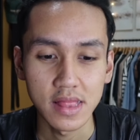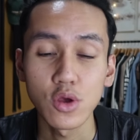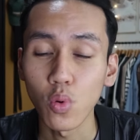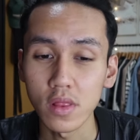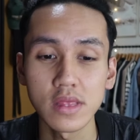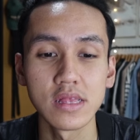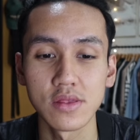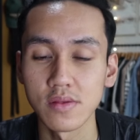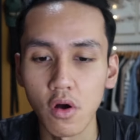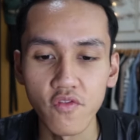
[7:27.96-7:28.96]
The quality is,
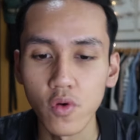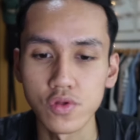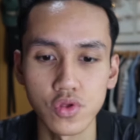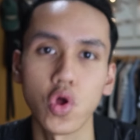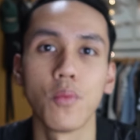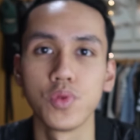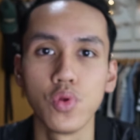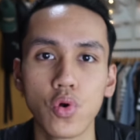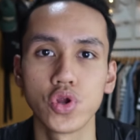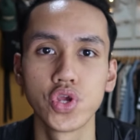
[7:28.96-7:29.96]
of course,
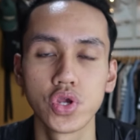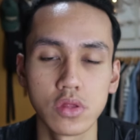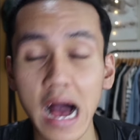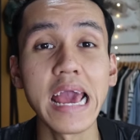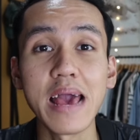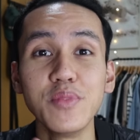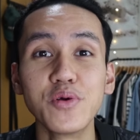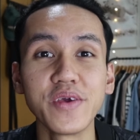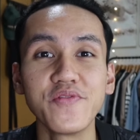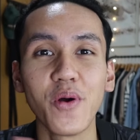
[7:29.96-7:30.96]
top-notch. I am
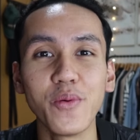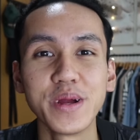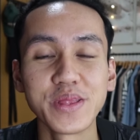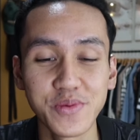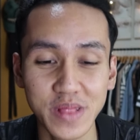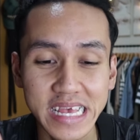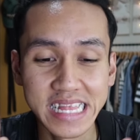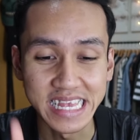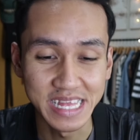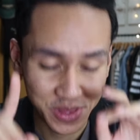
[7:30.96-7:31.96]
looking forward to
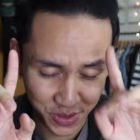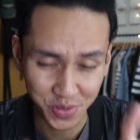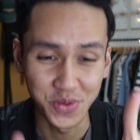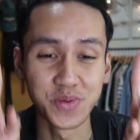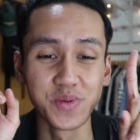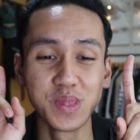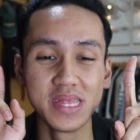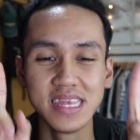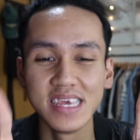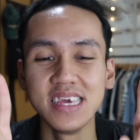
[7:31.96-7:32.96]
listen to
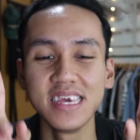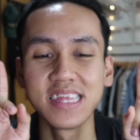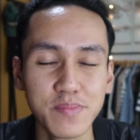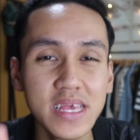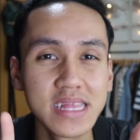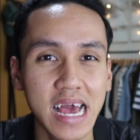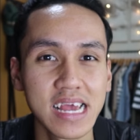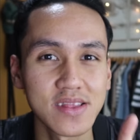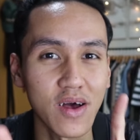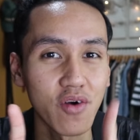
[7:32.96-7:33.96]
the
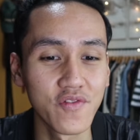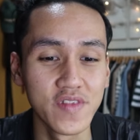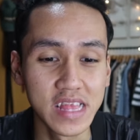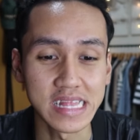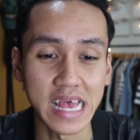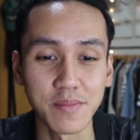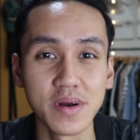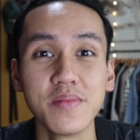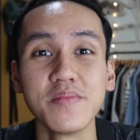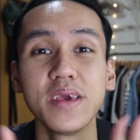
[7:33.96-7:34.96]
B-sides of this
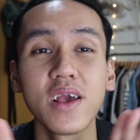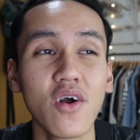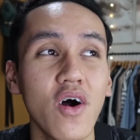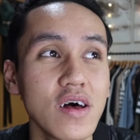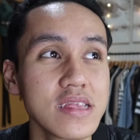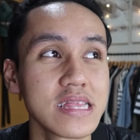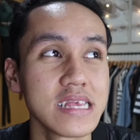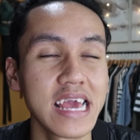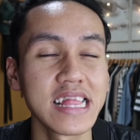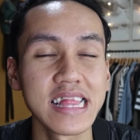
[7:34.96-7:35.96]
album because
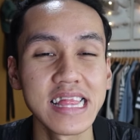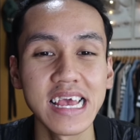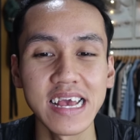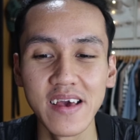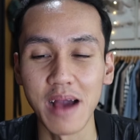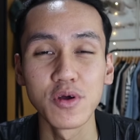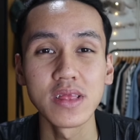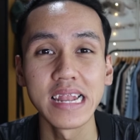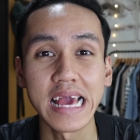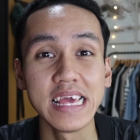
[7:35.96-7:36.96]
I think I'm
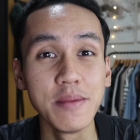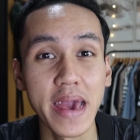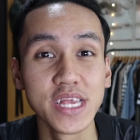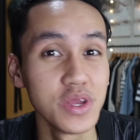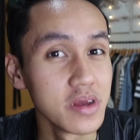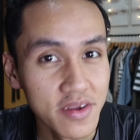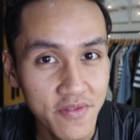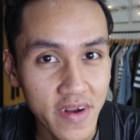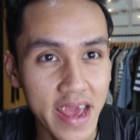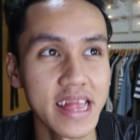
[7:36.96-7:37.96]
gonna like Imaginary
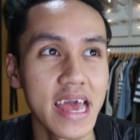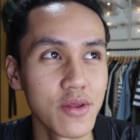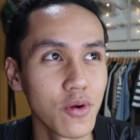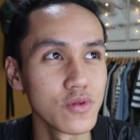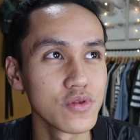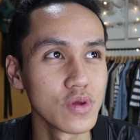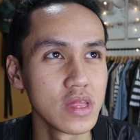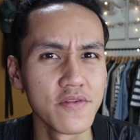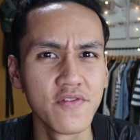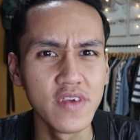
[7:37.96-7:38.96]
Friend and also
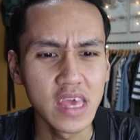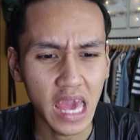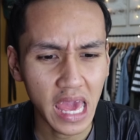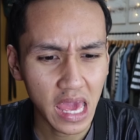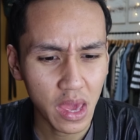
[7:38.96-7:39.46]
the VAY.